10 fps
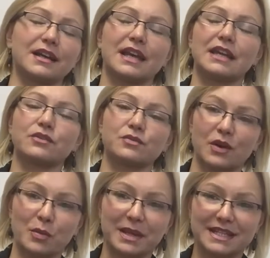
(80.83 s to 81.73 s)
cannot
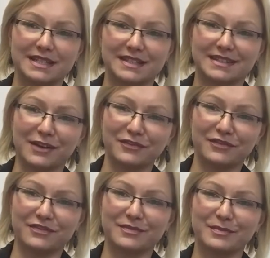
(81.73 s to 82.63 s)
recommend it enough.
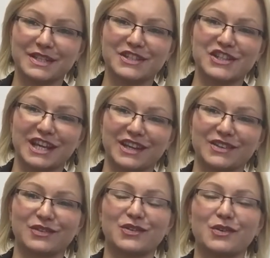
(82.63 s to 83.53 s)
Please check it
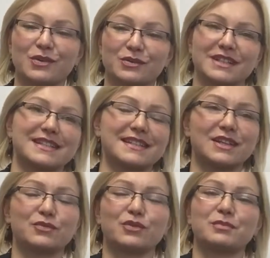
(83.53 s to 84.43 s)
on your own.
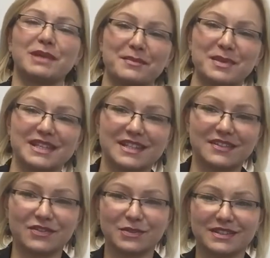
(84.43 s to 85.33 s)
It would be a pity
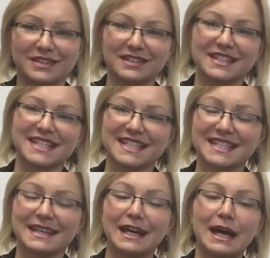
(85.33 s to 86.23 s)
if you
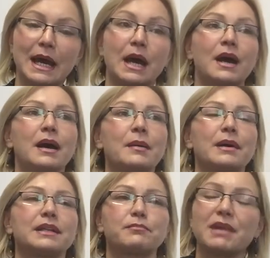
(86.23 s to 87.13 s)
didn't.
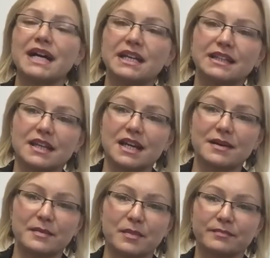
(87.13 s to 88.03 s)
But my
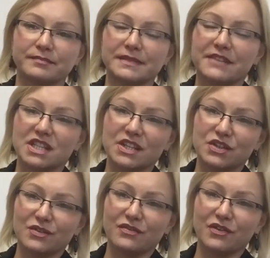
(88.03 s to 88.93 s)

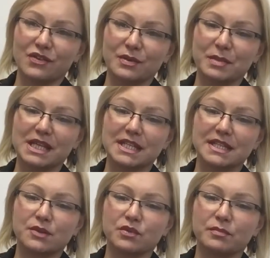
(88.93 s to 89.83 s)
definition of
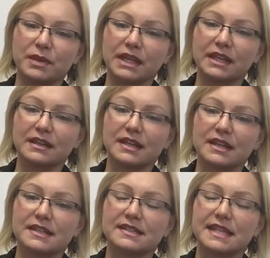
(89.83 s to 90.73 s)
vulnerability would be
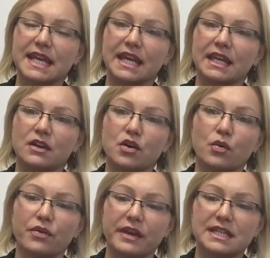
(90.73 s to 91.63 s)
staying
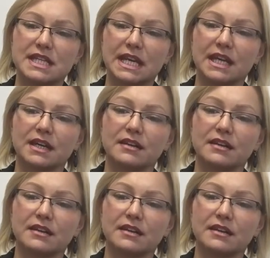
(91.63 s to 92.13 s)
authentic